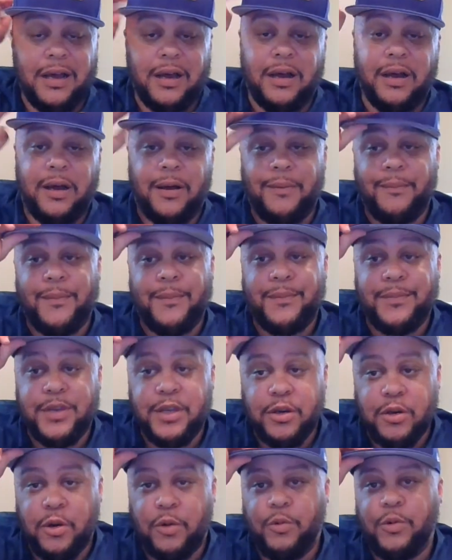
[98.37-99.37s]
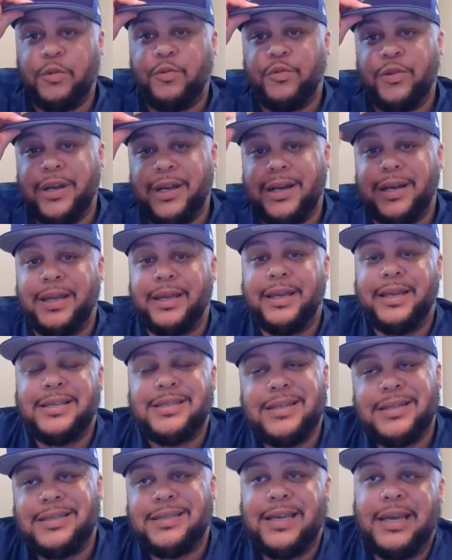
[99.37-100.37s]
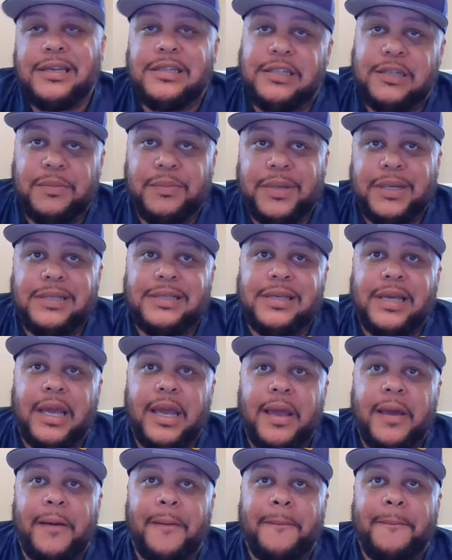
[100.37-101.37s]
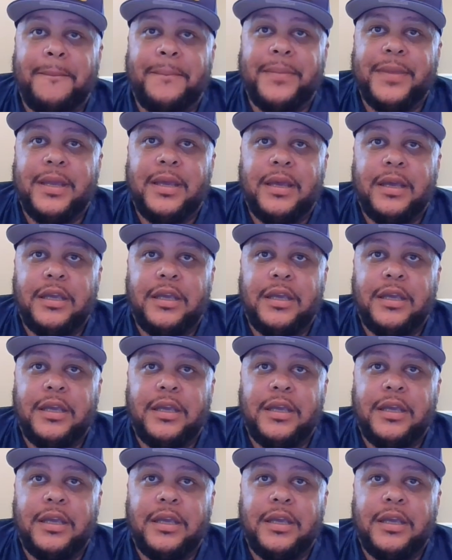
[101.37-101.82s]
You know, what really is a testament to him,